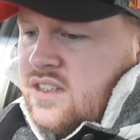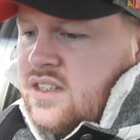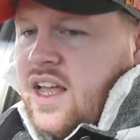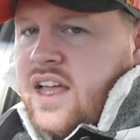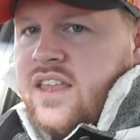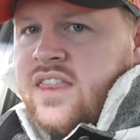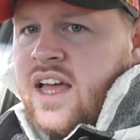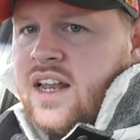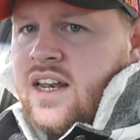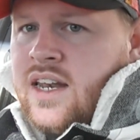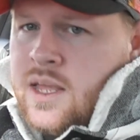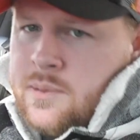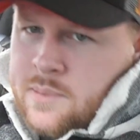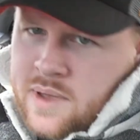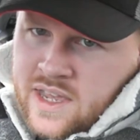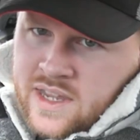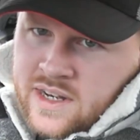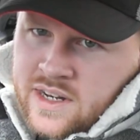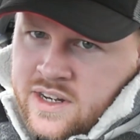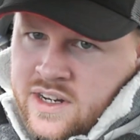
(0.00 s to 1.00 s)
like that
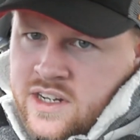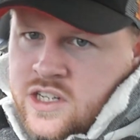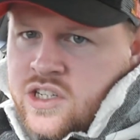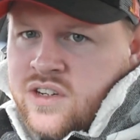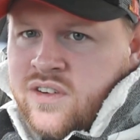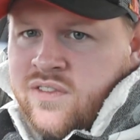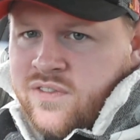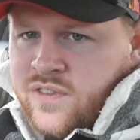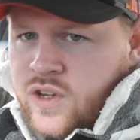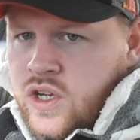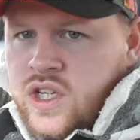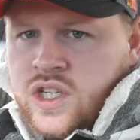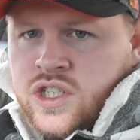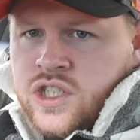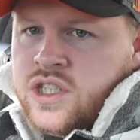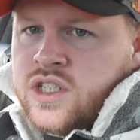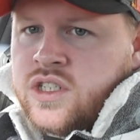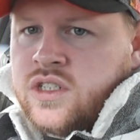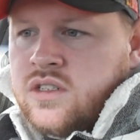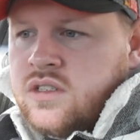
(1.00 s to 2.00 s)
limited edition
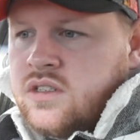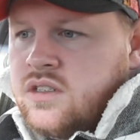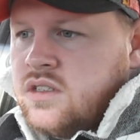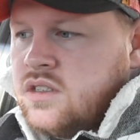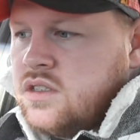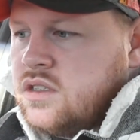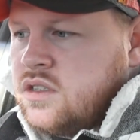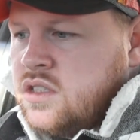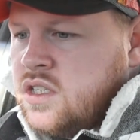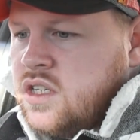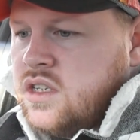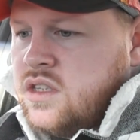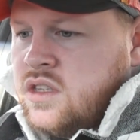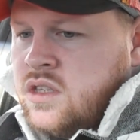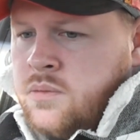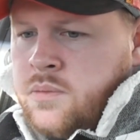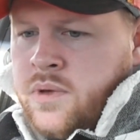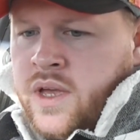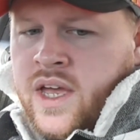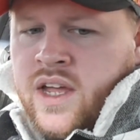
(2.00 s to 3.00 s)
version that they
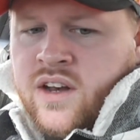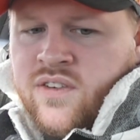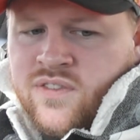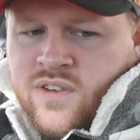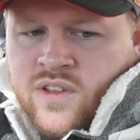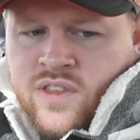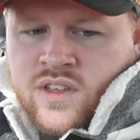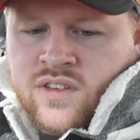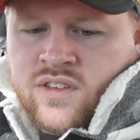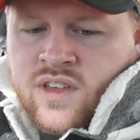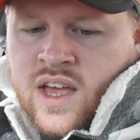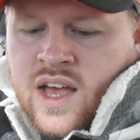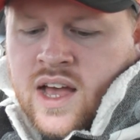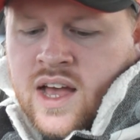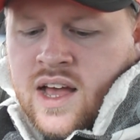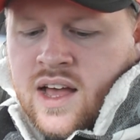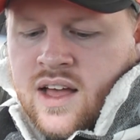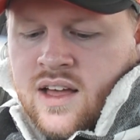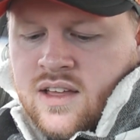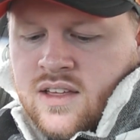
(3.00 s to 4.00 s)
made for this
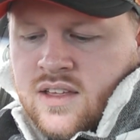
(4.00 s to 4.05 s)
car.